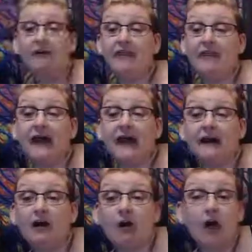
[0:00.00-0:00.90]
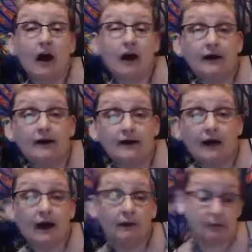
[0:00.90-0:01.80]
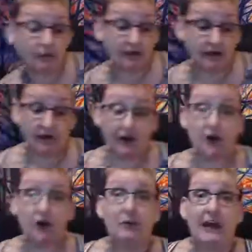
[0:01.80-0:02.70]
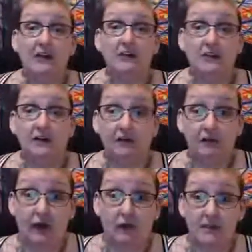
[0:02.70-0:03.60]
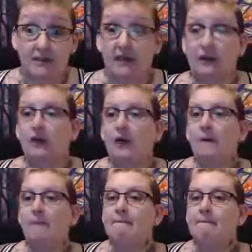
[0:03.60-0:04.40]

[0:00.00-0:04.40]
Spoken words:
at 9 o'clock, I believe, on her page, Sunnyflowers Tarot.